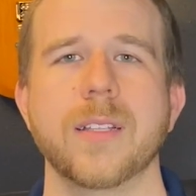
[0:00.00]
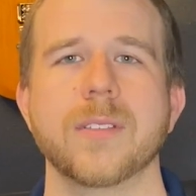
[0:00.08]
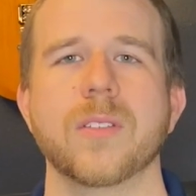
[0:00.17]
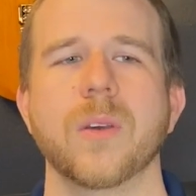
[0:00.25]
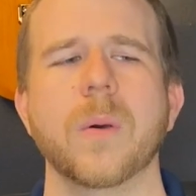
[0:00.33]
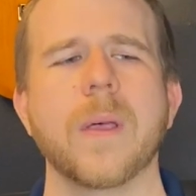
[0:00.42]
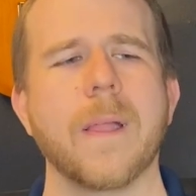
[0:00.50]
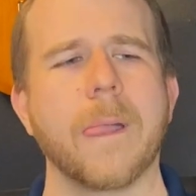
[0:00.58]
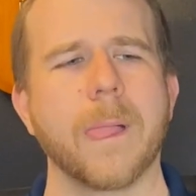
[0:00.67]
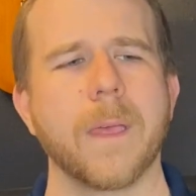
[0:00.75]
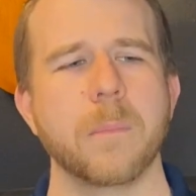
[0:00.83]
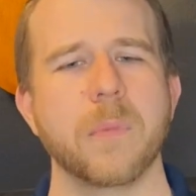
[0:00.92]
And so
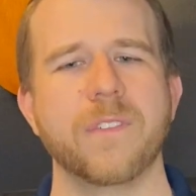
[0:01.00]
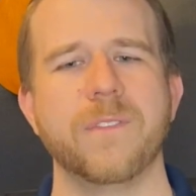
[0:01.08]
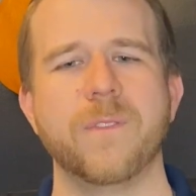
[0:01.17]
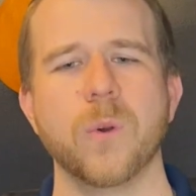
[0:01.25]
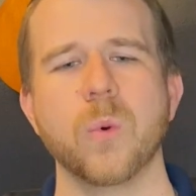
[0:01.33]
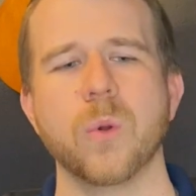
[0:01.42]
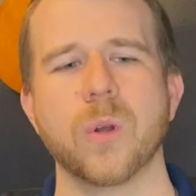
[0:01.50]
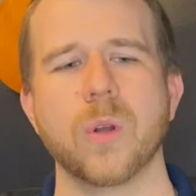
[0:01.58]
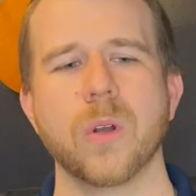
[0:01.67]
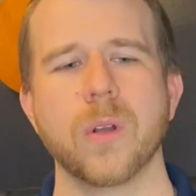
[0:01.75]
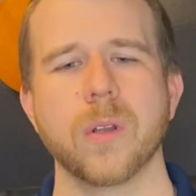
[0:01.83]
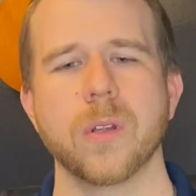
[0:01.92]

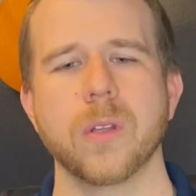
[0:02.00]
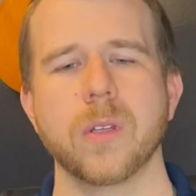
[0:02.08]
before,